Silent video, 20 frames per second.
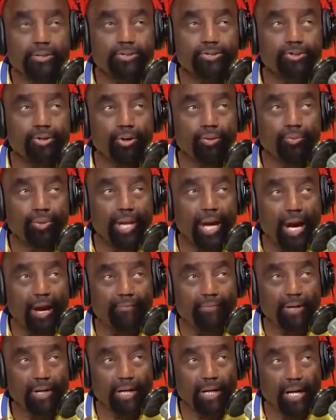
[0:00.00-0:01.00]
So we
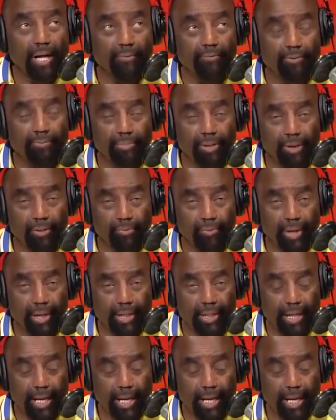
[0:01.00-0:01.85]
have a government right